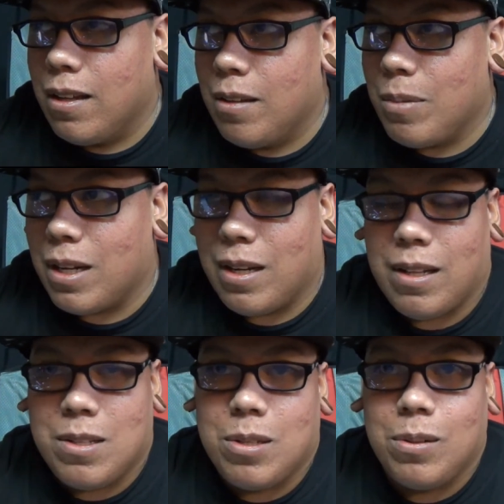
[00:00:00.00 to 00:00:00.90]
not going to
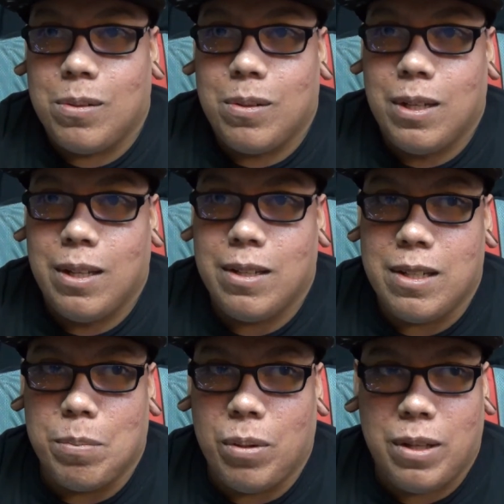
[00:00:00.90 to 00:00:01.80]
get too
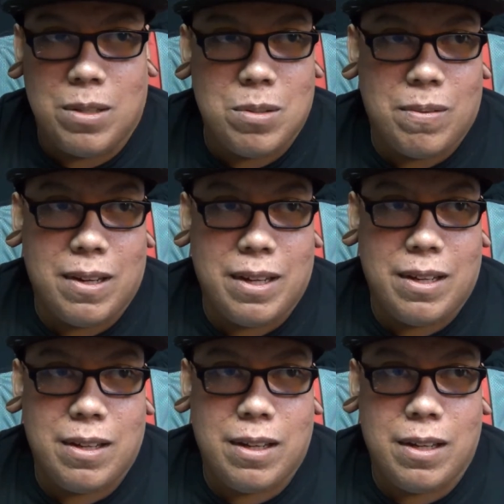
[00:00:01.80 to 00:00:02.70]
deeply into why,
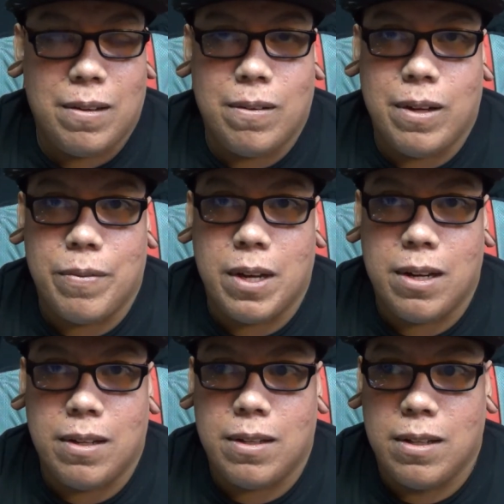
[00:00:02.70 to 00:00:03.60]
you know, I've kind
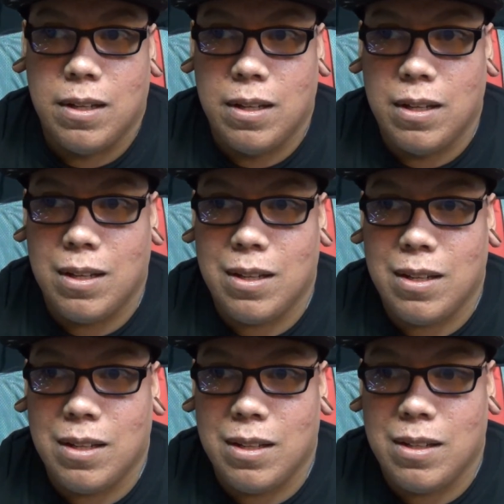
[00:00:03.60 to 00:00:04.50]
of
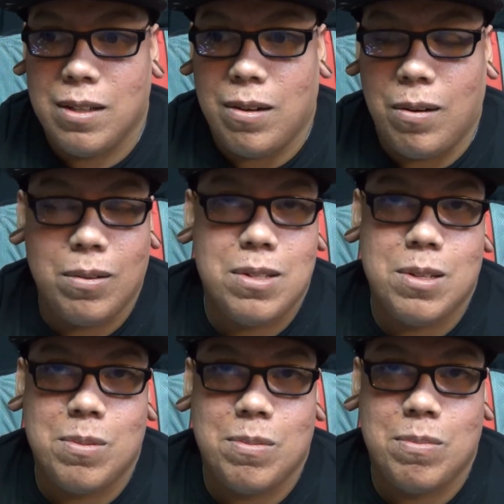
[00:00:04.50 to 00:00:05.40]

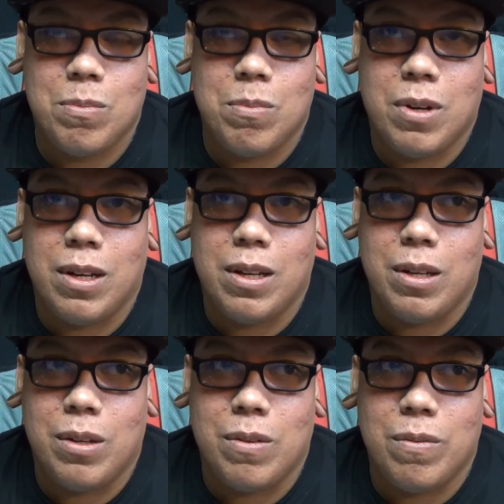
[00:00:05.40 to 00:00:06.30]
halted
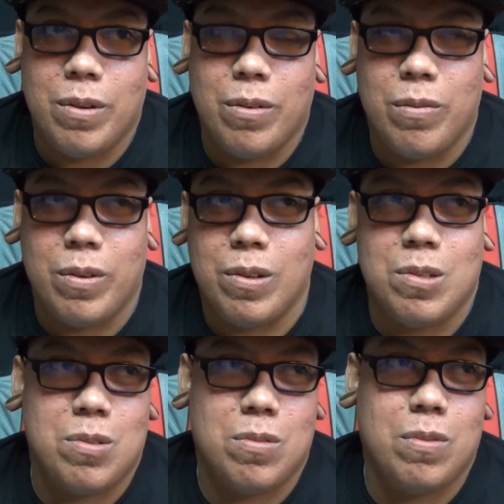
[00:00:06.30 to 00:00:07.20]
my video reviewing,
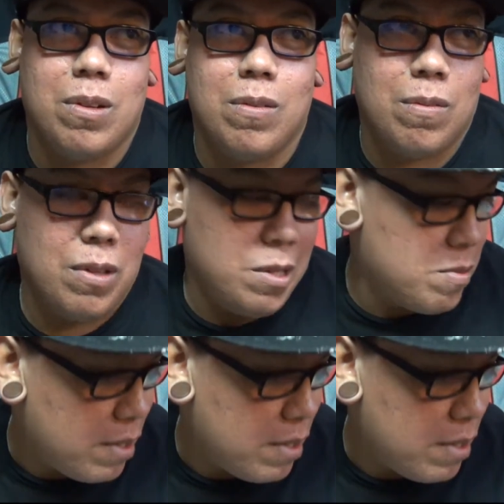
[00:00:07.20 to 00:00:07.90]
just, you know, things with